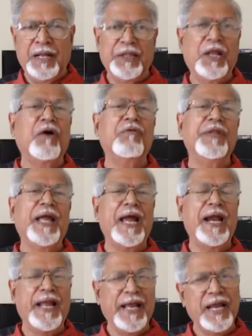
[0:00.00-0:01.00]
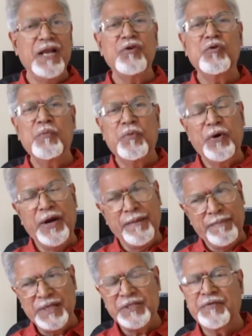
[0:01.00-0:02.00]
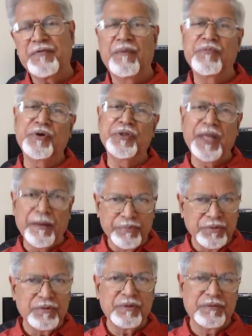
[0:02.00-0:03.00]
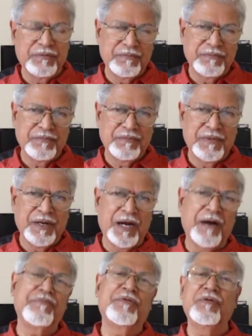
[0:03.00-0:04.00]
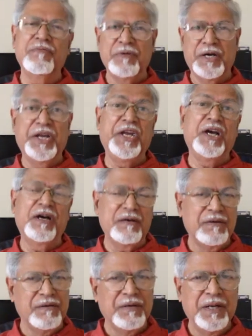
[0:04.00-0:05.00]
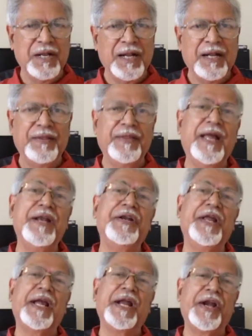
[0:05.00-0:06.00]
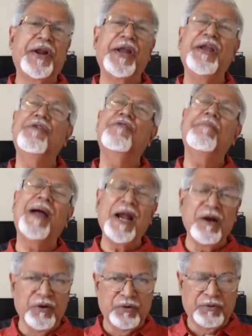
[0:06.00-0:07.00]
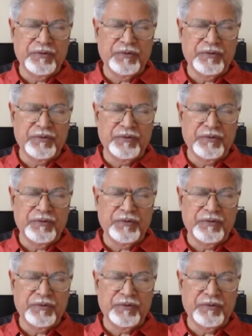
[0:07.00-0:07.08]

Now they had again to board a bus from Kundapur up to Harihar, then take a train to Bangalore.